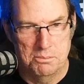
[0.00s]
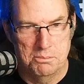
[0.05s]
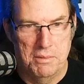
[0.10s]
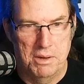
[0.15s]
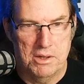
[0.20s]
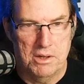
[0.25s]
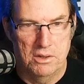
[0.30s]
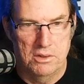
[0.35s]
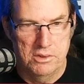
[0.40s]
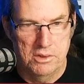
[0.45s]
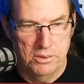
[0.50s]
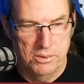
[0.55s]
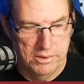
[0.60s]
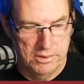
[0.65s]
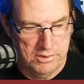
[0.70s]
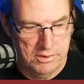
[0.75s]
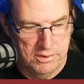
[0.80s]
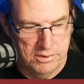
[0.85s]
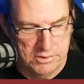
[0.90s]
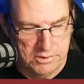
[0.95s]
make our
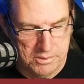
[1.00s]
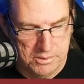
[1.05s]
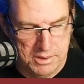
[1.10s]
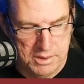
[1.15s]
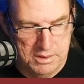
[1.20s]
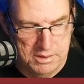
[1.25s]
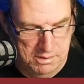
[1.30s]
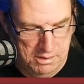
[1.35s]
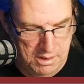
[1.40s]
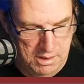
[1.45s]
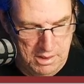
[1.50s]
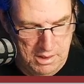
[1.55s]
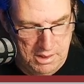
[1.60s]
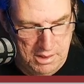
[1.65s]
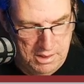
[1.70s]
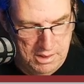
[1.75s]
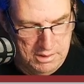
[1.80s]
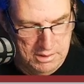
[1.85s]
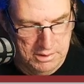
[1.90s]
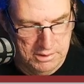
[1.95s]
donuts on screen.
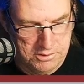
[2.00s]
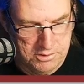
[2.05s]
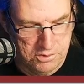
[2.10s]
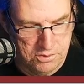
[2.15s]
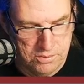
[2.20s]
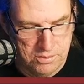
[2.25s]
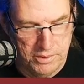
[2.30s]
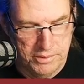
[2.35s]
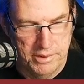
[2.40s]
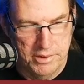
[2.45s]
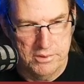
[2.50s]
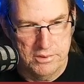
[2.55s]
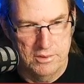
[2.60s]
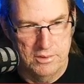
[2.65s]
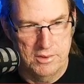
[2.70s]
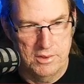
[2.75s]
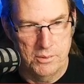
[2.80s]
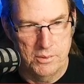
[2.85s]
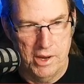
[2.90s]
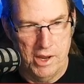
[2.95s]
Let's just run this and
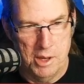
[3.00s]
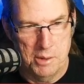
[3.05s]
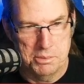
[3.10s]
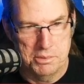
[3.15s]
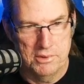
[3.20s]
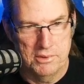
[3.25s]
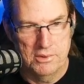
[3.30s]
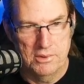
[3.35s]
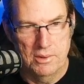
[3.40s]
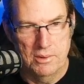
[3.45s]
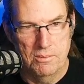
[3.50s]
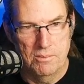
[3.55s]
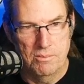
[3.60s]
see what happens.